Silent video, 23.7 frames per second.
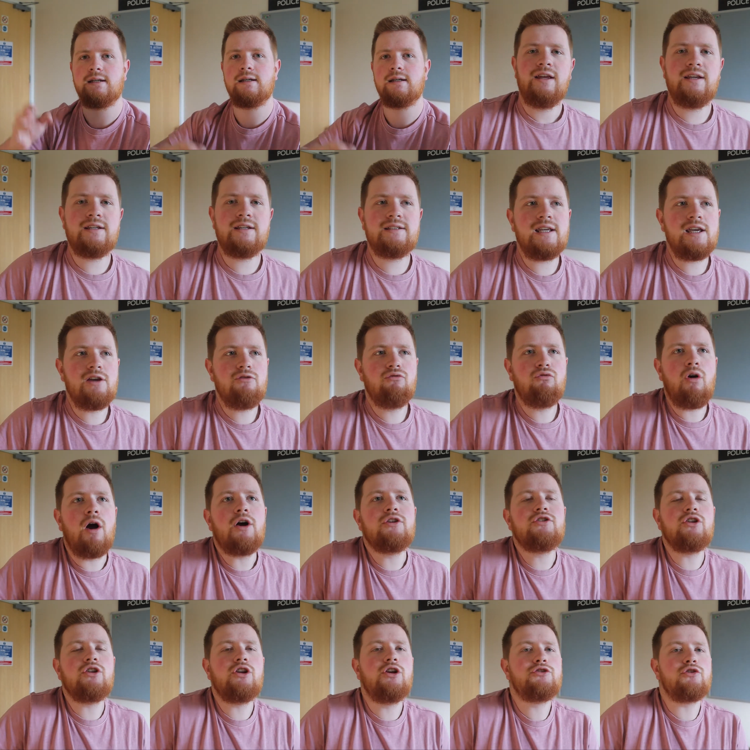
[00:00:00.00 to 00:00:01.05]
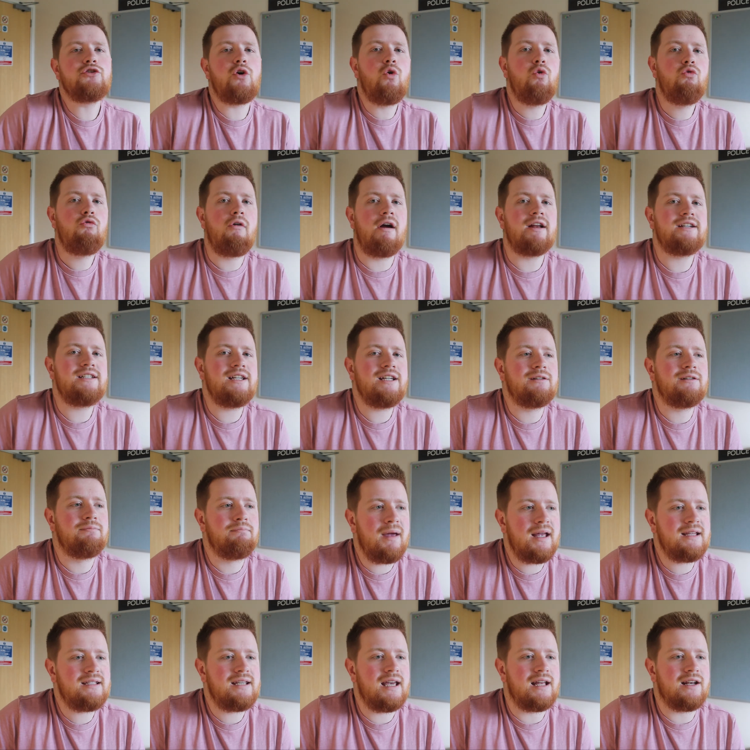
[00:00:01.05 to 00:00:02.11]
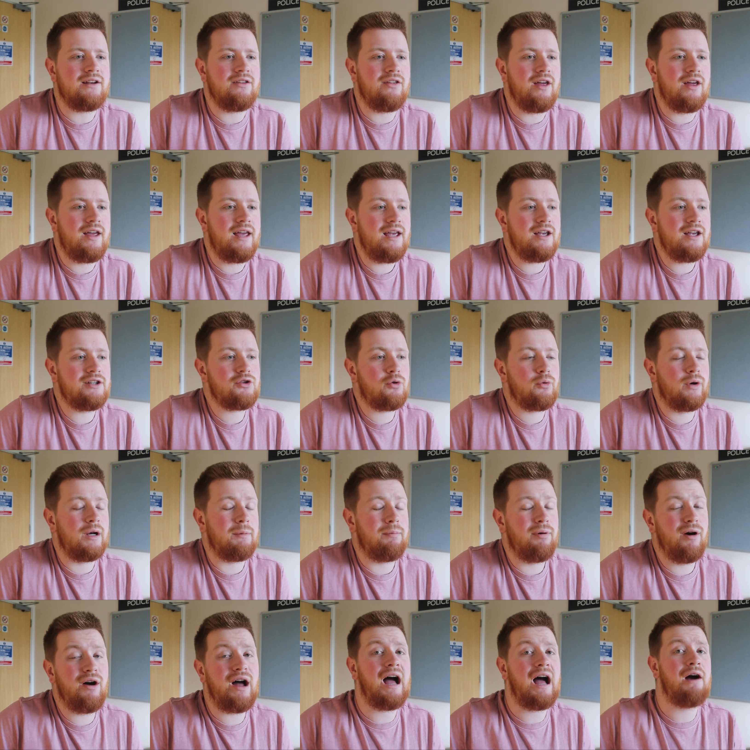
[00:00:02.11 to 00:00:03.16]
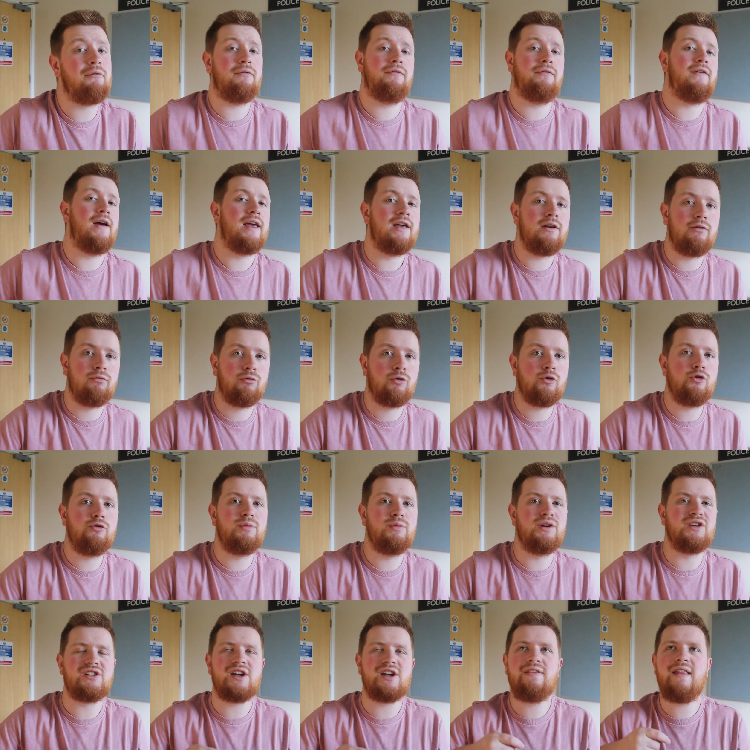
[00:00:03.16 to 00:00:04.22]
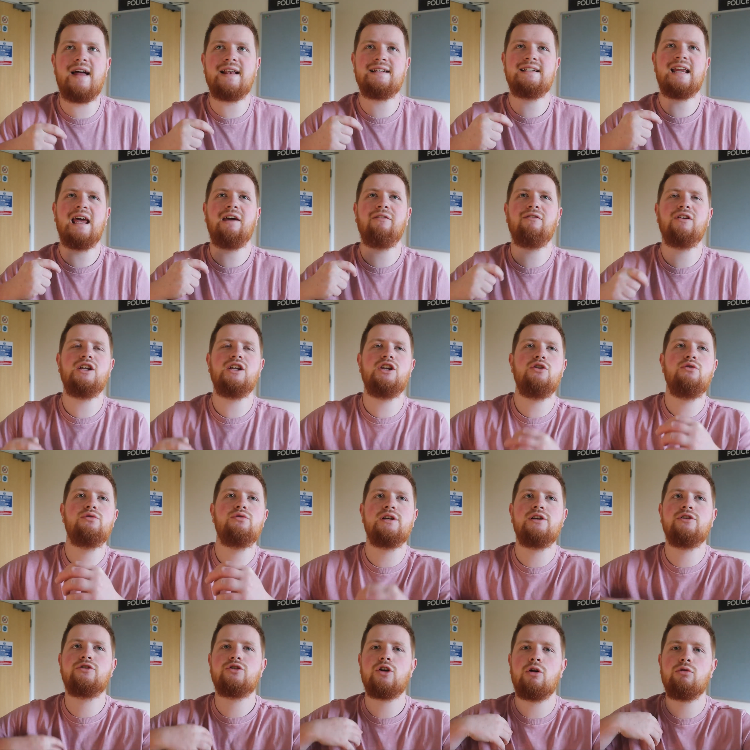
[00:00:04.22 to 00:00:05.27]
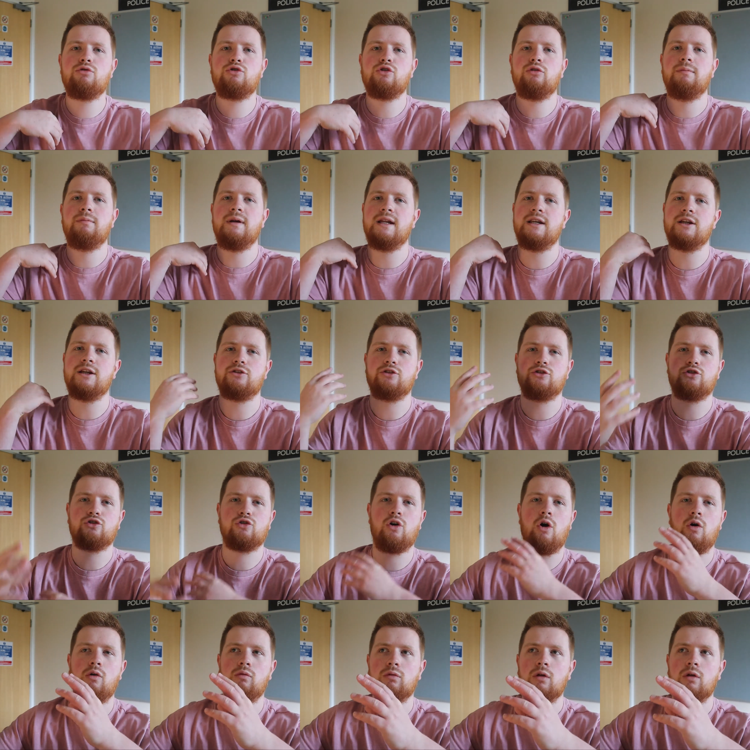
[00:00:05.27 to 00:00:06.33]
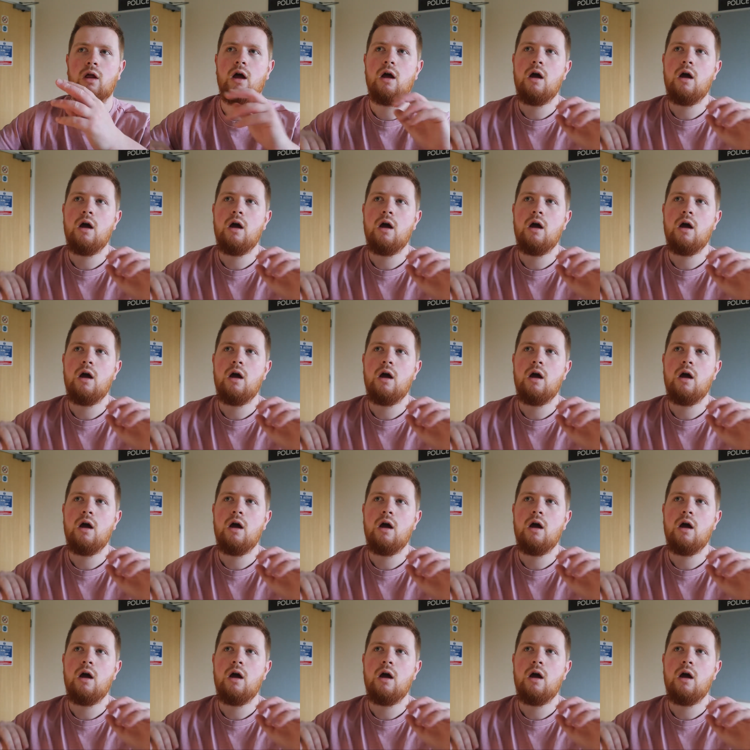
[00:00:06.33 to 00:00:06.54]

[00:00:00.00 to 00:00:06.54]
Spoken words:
You see, Russel has already admitted that he has already put out fake rumours, and they're definitely using social media to troll.